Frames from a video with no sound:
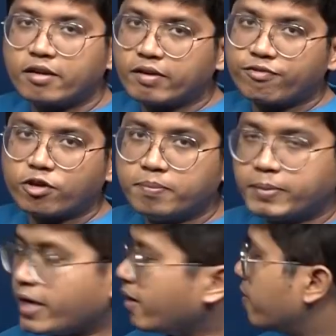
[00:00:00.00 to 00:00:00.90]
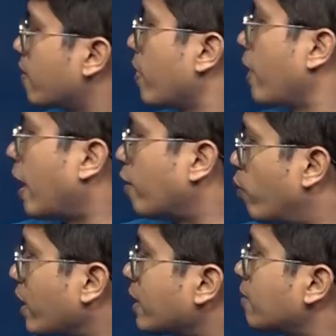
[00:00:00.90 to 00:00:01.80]
away from B and
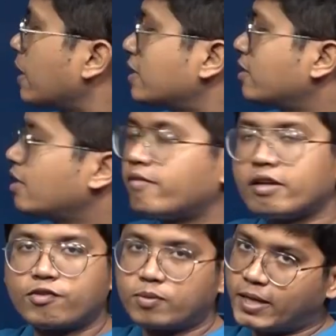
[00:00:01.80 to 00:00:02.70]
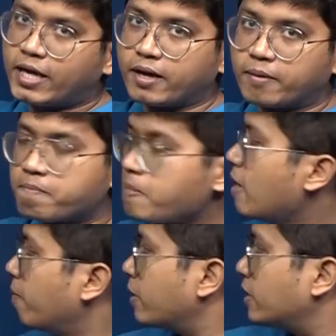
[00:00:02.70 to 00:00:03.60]
one capacitor away from A.
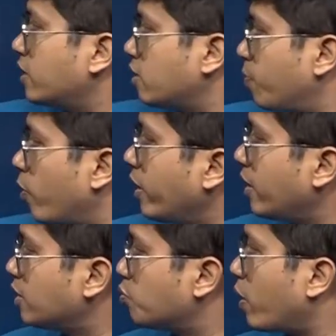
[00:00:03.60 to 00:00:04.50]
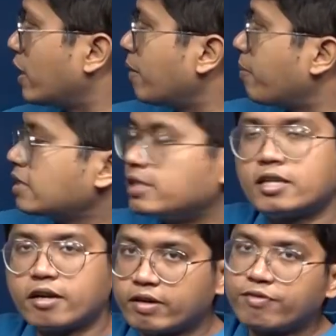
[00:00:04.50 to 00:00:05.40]
But this point is one
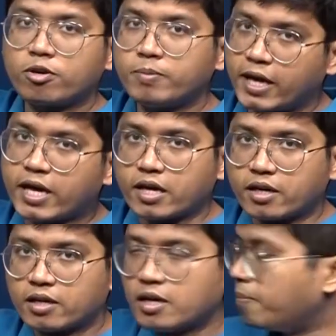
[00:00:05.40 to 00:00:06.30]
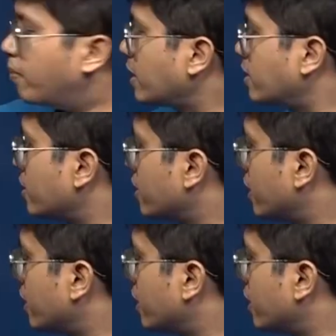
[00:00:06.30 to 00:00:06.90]
capacitor away from A, but